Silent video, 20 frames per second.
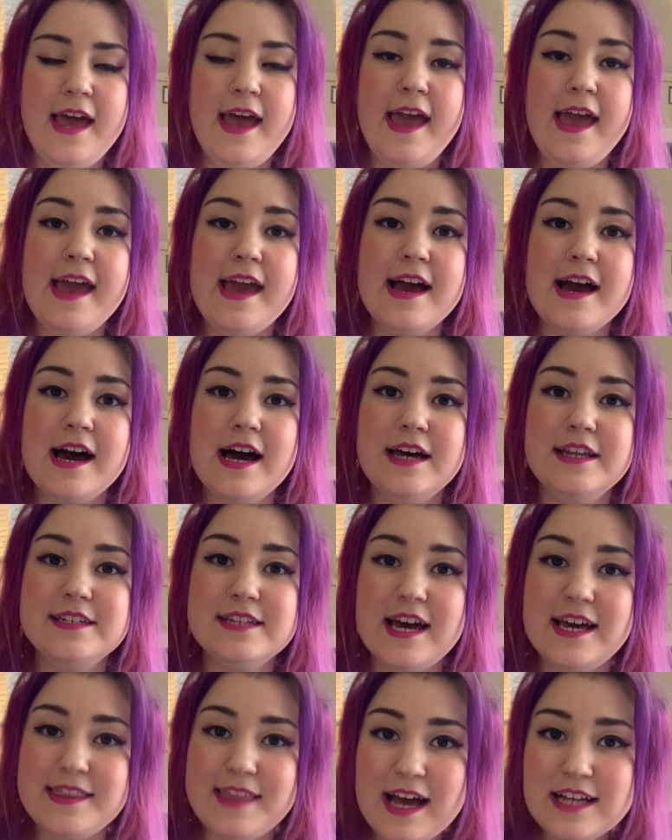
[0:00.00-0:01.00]
and
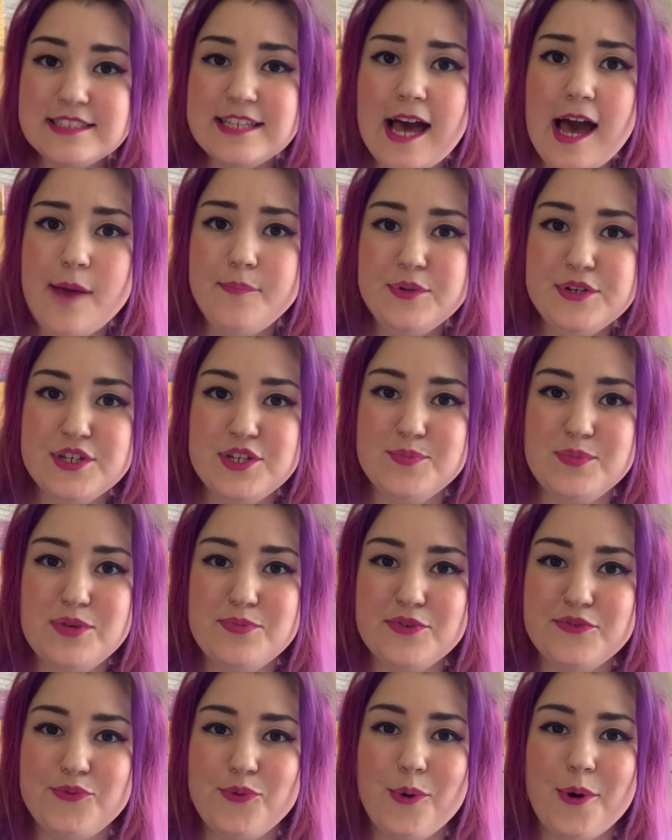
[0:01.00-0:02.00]
that's happened to me
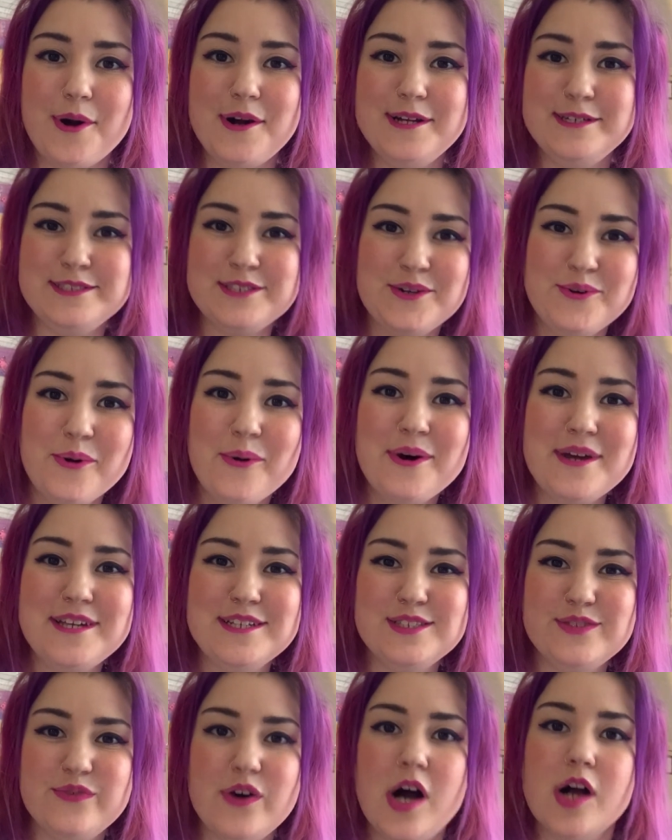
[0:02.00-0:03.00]
before. It's annoying
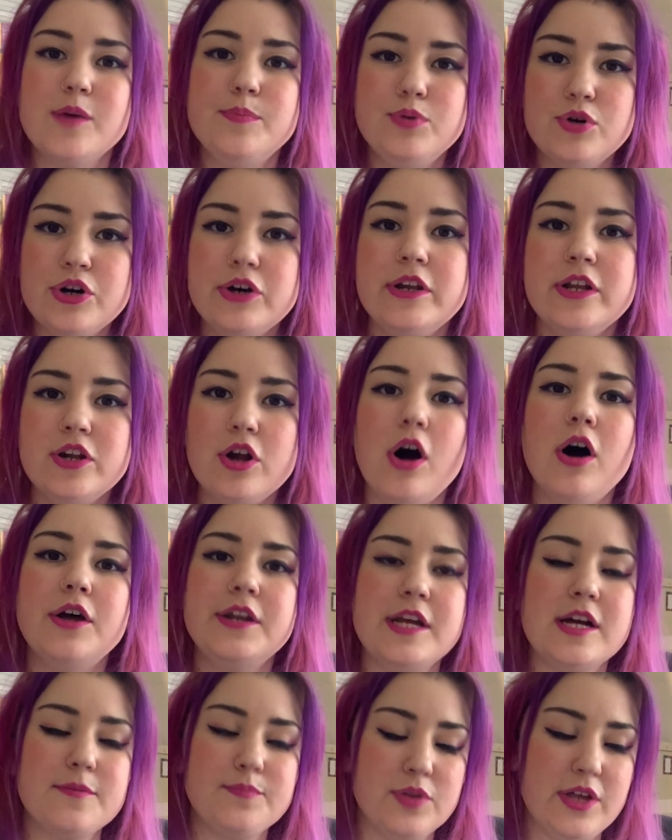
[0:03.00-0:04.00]
as fuck. Put it on
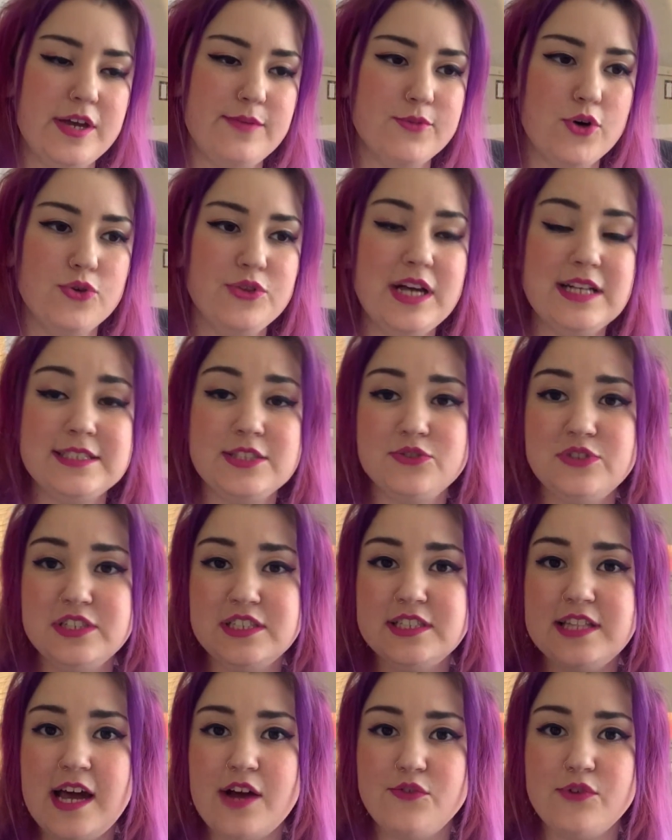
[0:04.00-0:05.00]
airplane mode. That's the
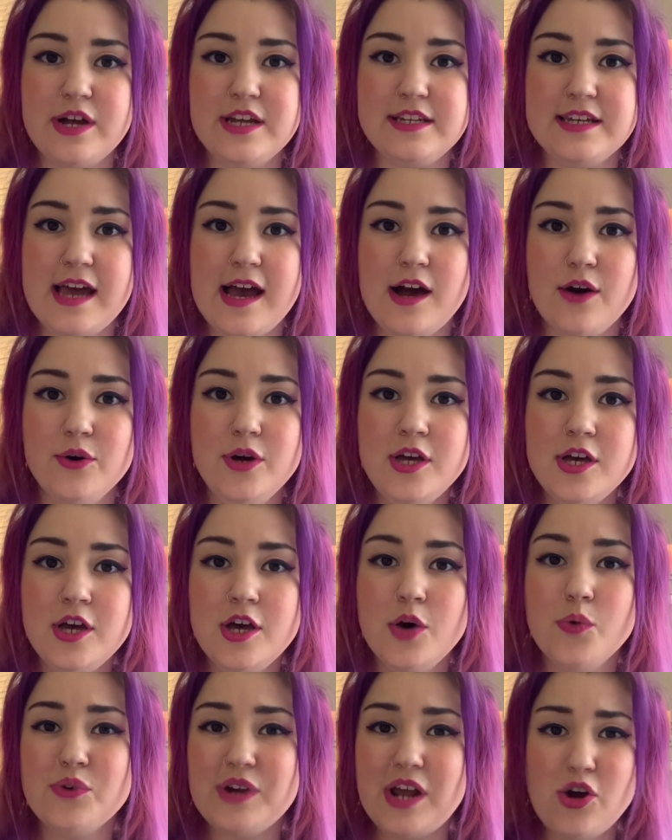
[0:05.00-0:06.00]
reason that right now
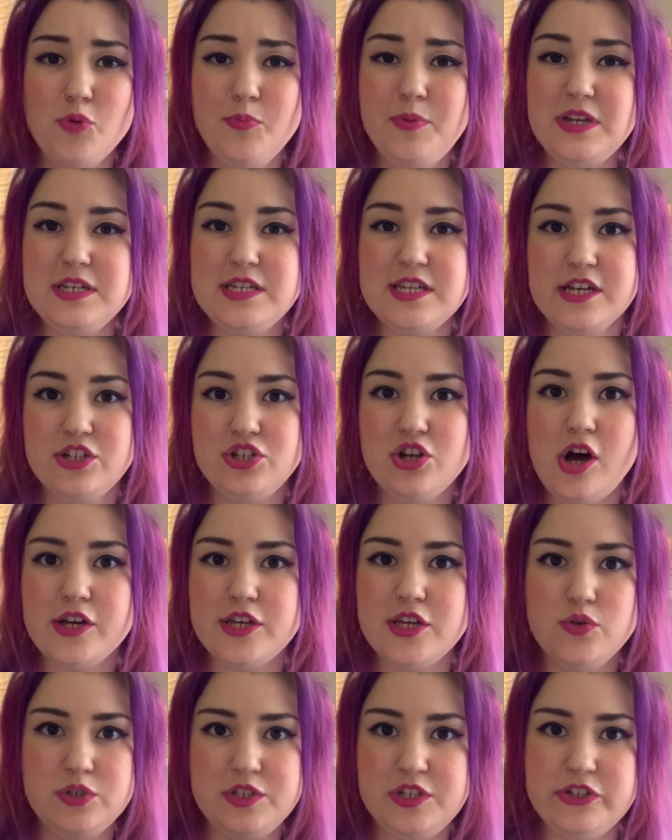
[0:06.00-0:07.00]
when I opened TikTok
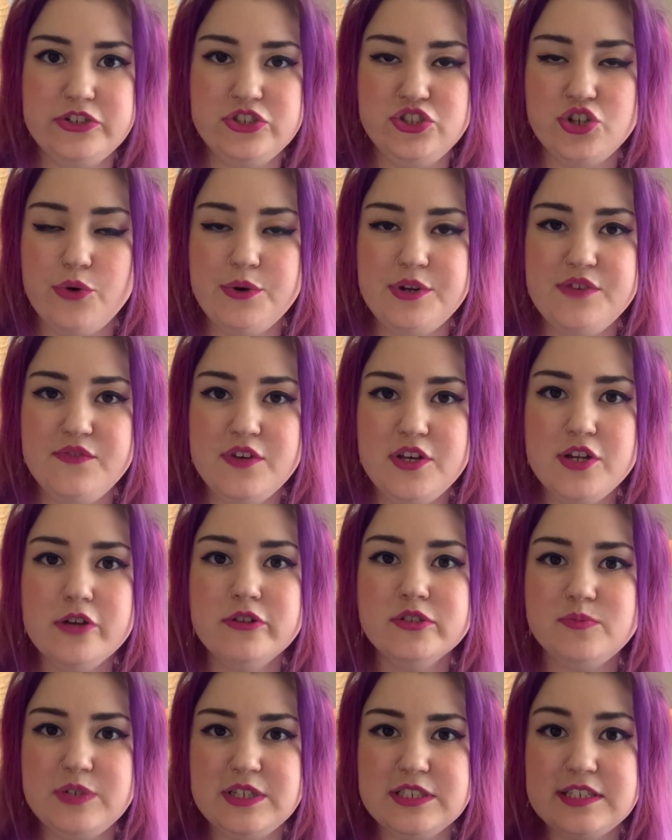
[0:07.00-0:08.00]
it didn't show any
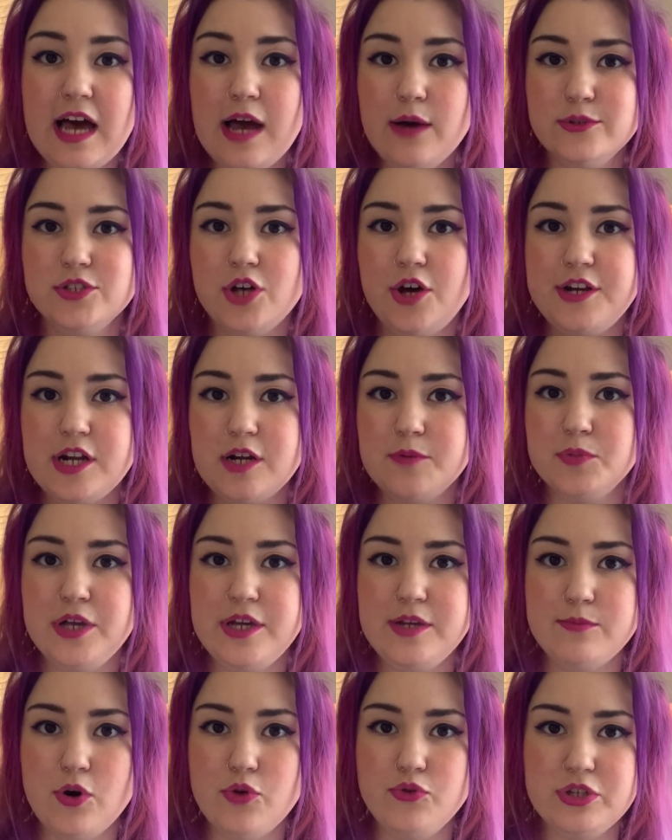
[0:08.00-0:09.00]
videos, because I was on
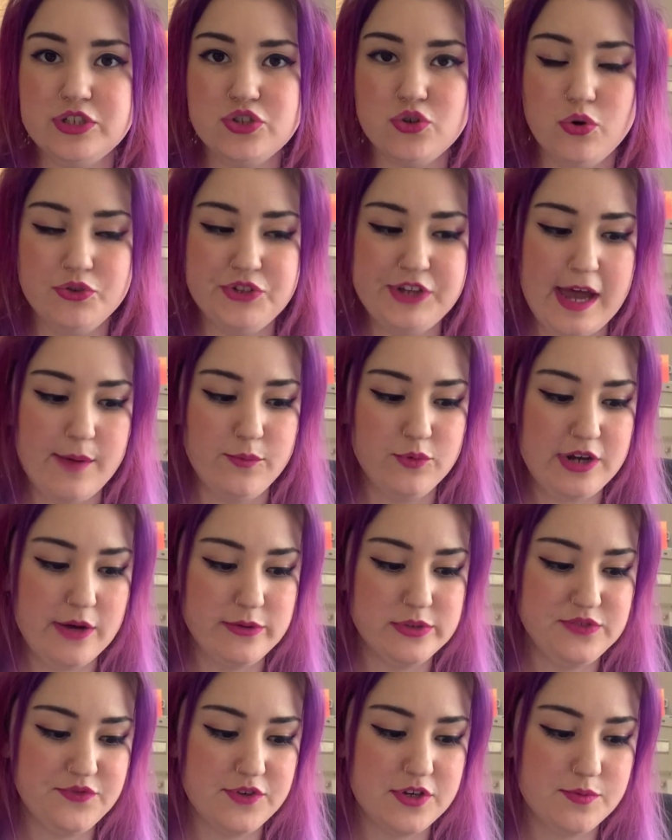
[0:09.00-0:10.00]
airplane mode this whole time when I
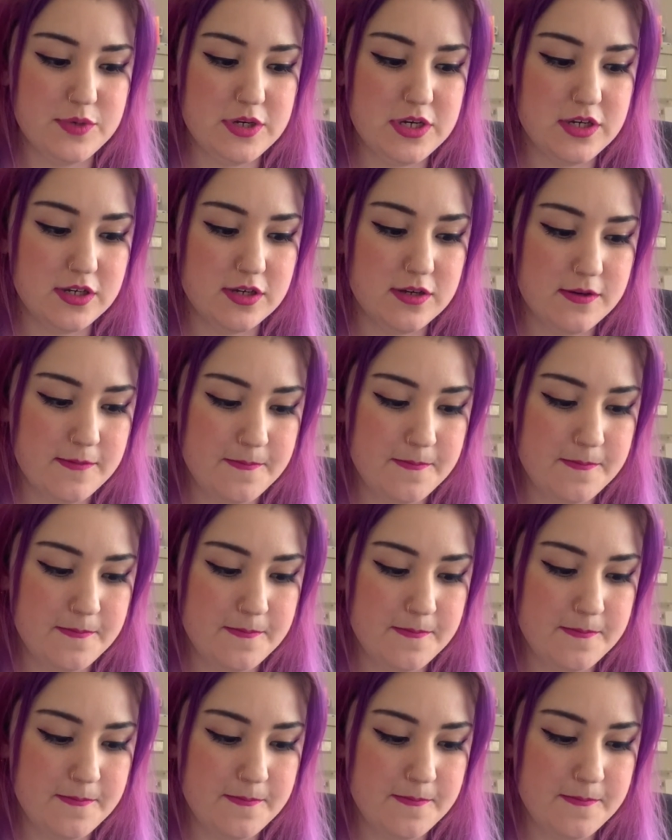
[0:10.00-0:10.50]
was filming.